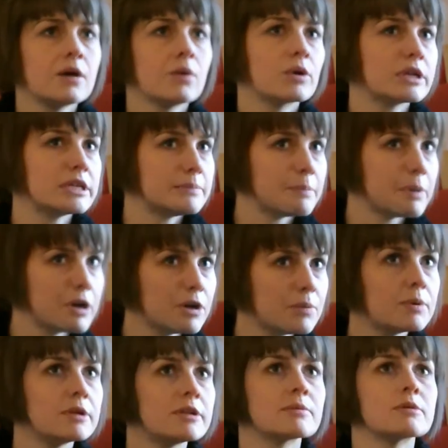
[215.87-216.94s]
what its
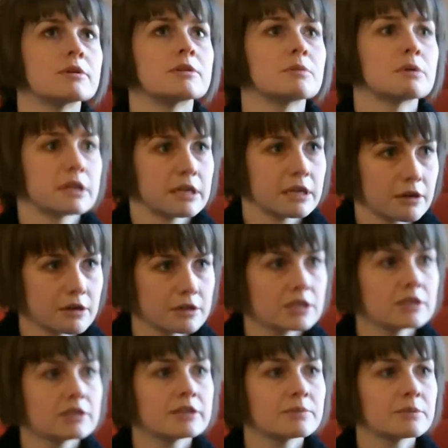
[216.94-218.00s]
purpose was, what the
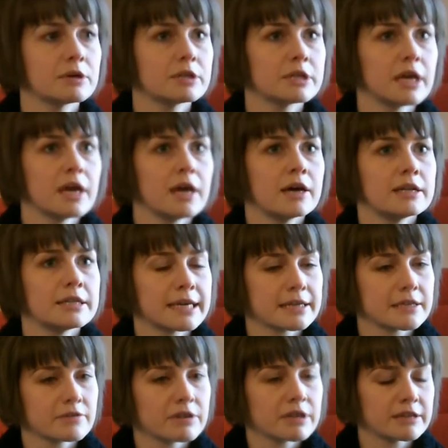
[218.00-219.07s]
audience was, and
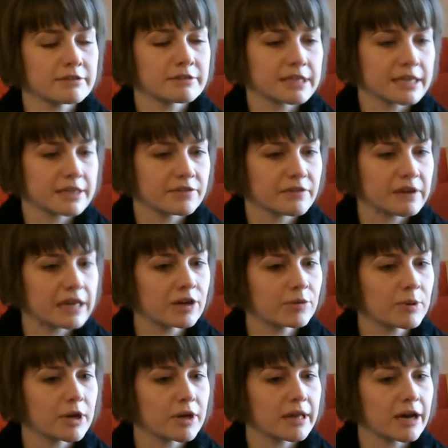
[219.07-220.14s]
started to really start to think
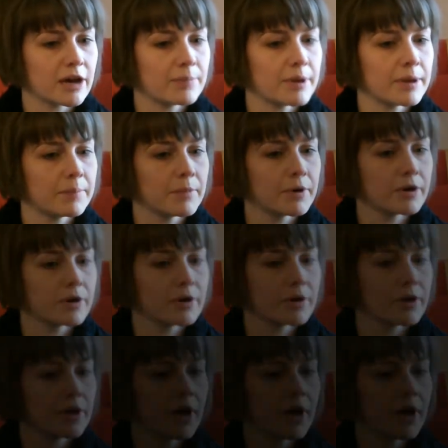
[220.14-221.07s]
about that a bit more.